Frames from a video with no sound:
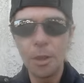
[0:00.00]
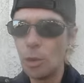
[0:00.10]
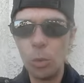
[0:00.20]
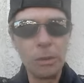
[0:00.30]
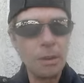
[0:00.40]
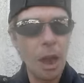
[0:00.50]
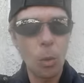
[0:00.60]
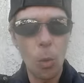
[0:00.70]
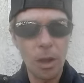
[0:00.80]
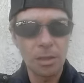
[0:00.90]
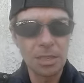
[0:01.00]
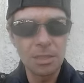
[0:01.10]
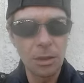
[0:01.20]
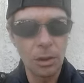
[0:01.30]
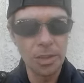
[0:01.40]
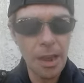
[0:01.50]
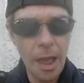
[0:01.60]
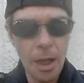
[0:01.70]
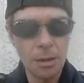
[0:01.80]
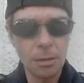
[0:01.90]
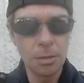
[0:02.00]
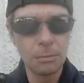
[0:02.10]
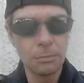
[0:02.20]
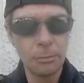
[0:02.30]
You will not want this song to end.